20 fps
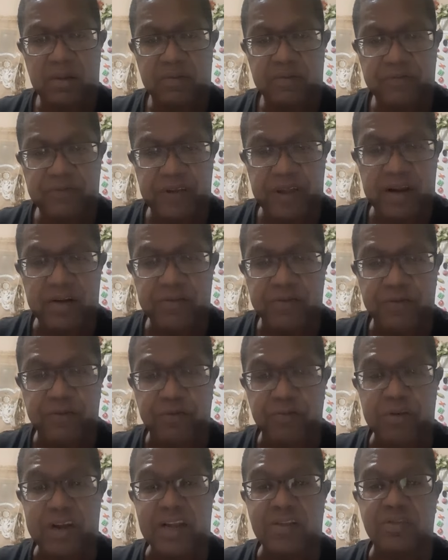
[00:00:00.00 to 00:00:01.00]
Feel
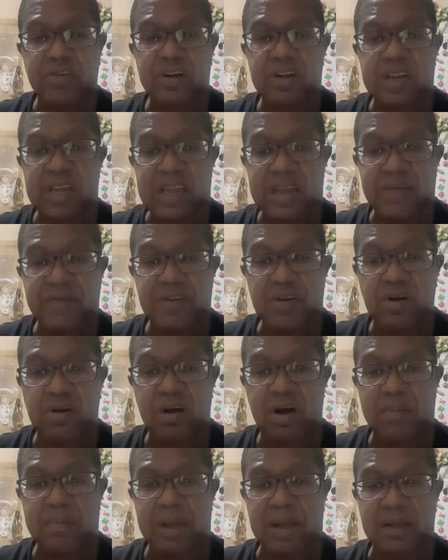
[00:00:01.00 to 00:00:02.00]
free to leave your
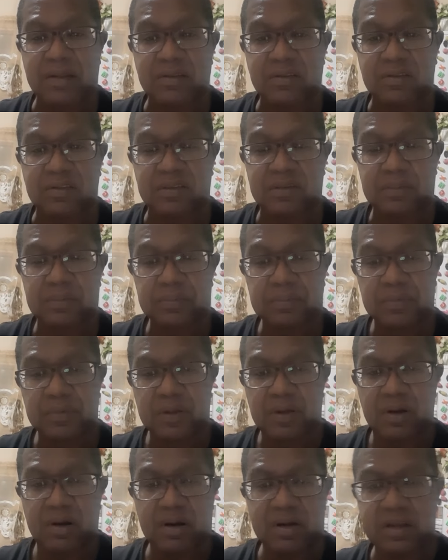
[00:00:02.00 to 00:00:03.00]
comments
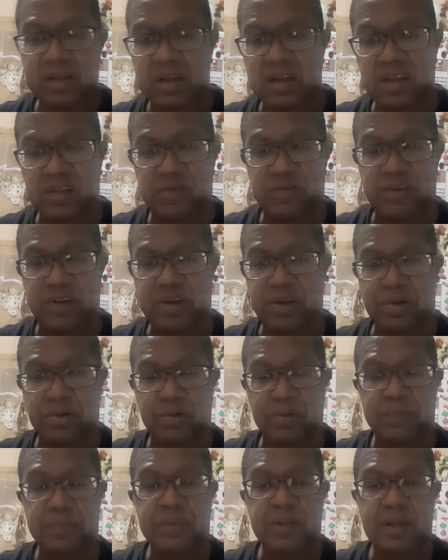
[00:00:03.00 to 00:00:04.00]
under this
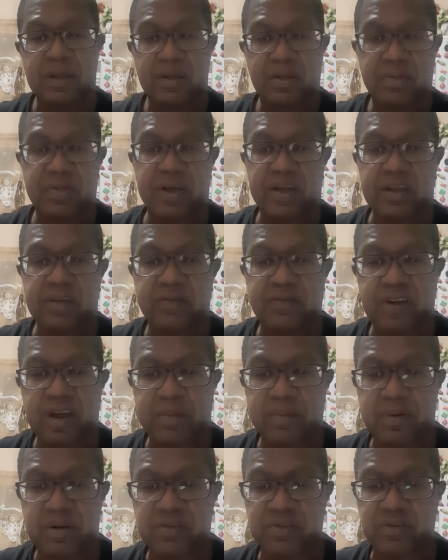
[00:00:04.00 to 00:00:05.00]
video. Thank you very
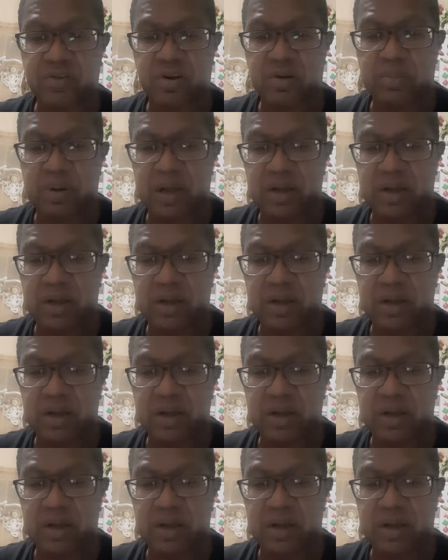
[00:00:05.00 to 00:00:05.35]
much. God